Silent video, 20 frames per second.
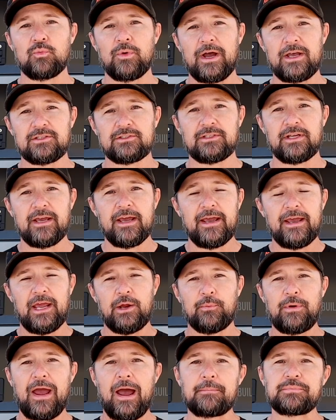West, and
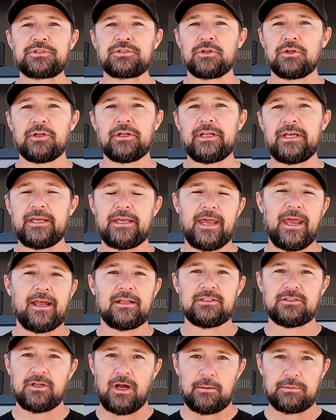we absolutely can't
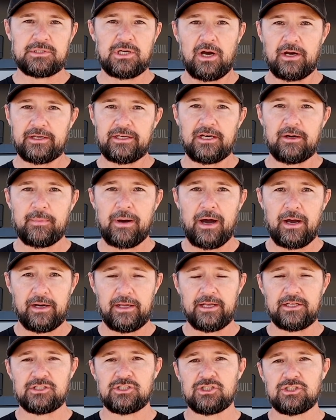stop talking about it.
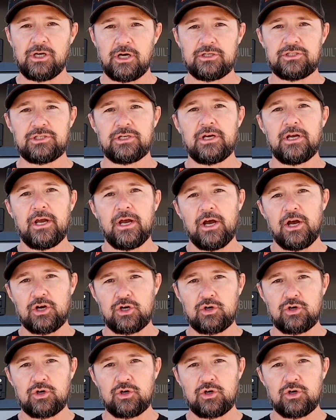It's such a